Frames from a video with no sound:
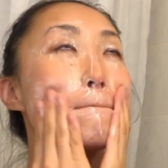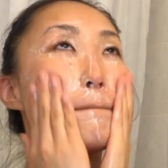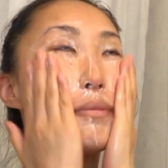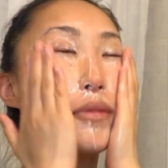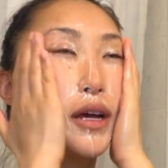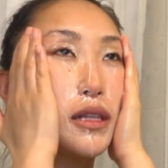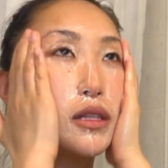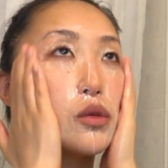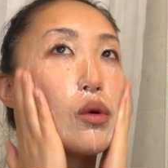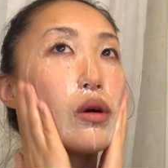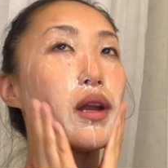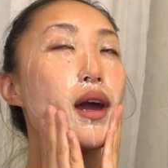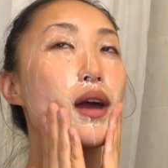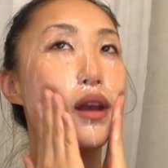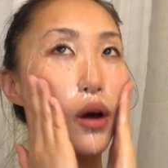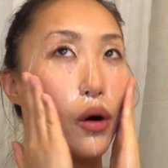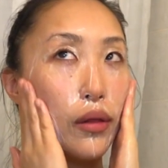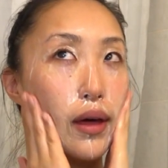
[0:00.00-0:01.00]
That's when I
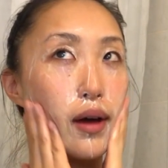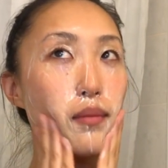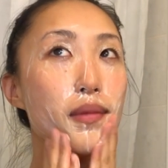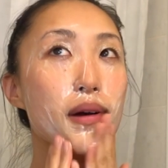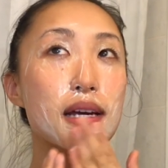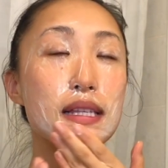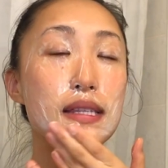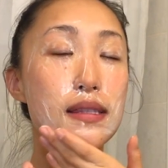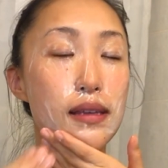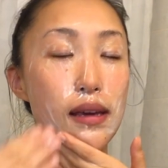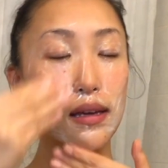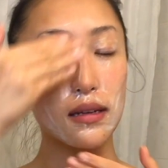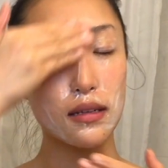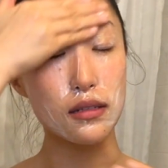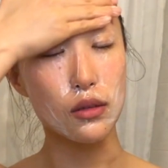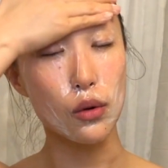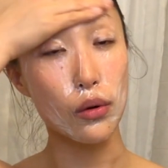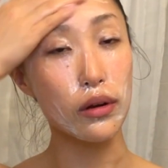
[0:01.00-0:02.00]
know that my skin
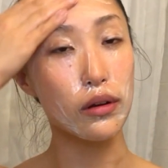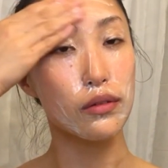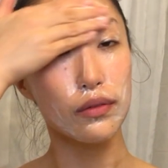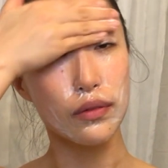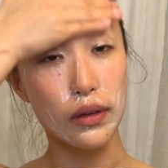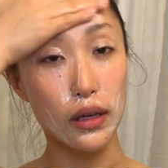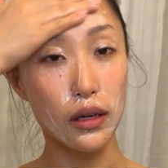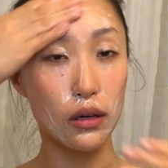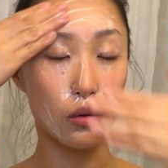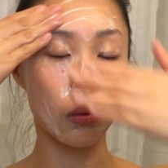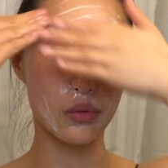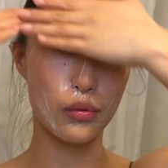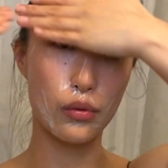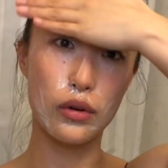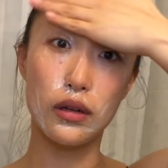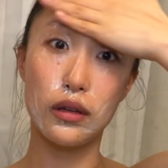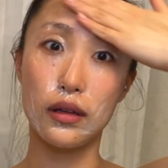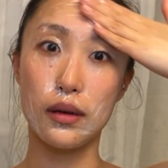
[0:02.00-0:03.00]
is going to feel
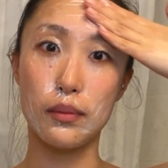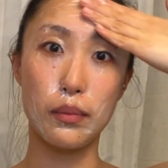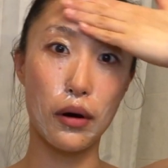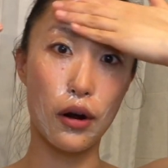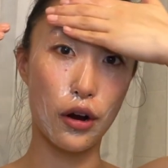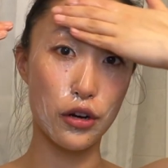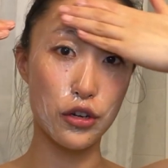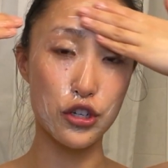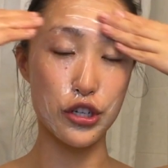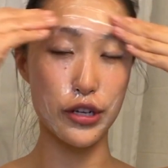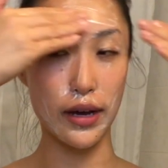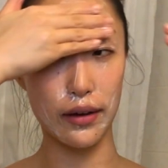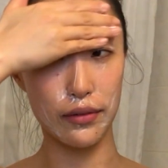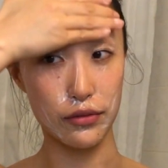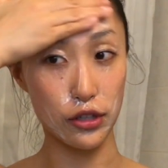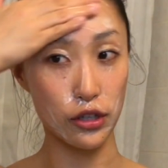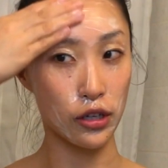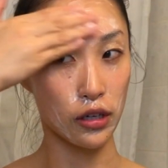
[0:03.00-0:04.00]
really parched
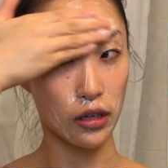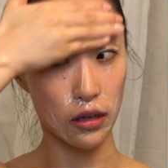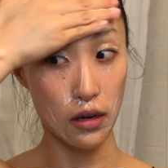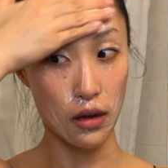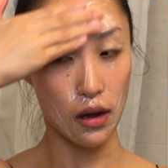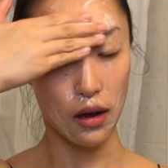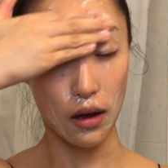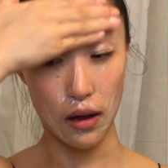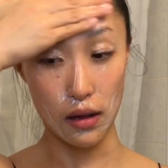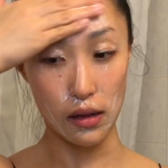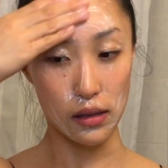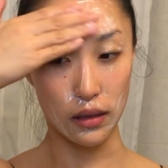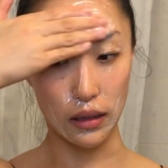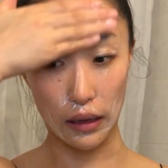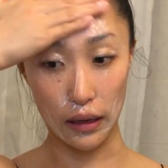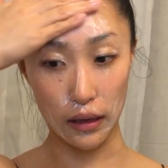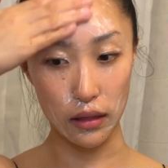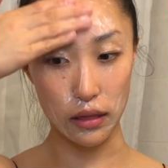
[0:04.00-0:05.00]
after
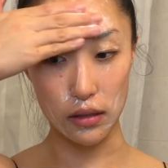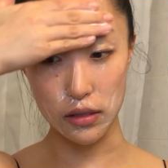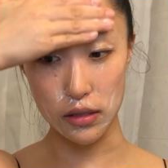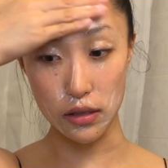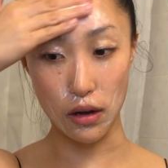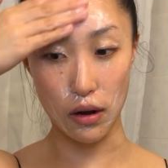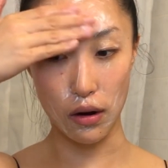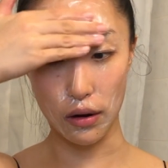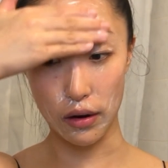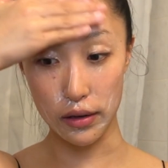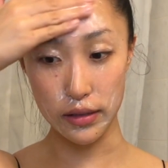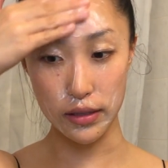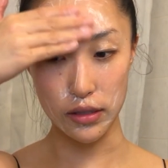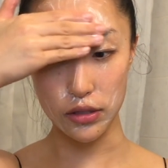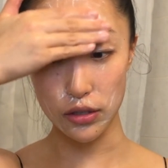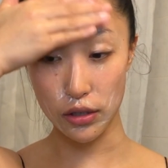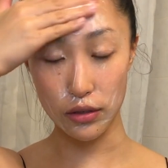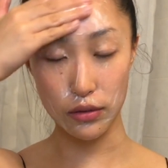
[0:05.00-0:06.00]
like the Sahara
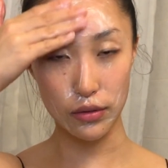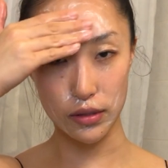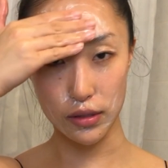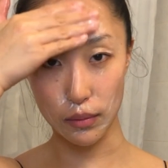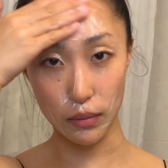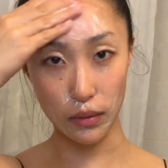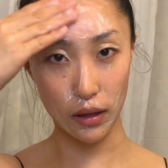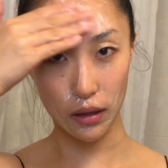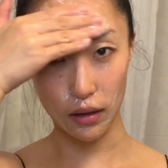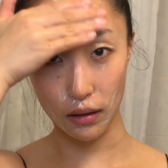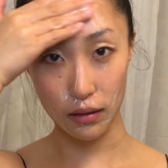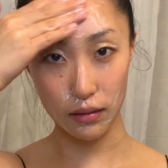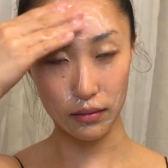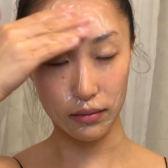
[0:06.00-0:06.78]
Desert or something.